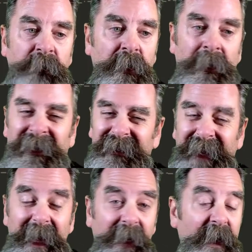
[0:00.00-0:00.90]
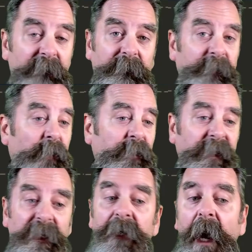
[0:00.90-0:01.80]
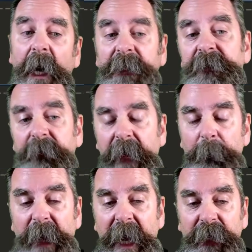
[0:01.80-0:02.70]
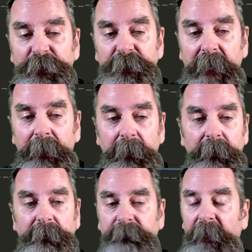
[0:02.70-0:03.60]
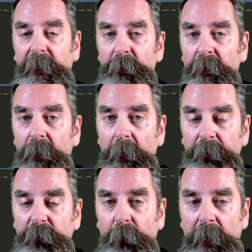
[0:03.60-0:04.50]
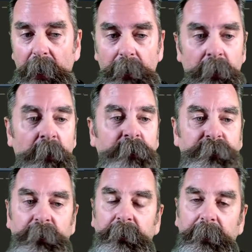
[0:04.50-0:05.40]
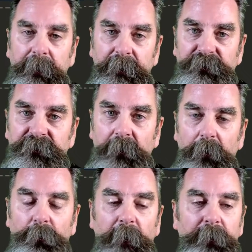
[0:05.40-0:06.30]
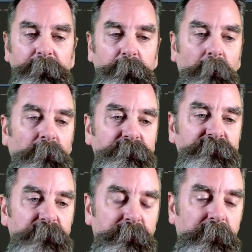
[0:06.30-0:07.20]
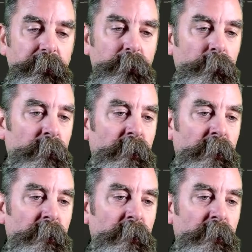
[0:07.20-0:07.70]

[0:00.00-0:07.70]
Again, I haven't found any cons for that package yet. It's available on CRAN, so you can get it installed right through RStudio.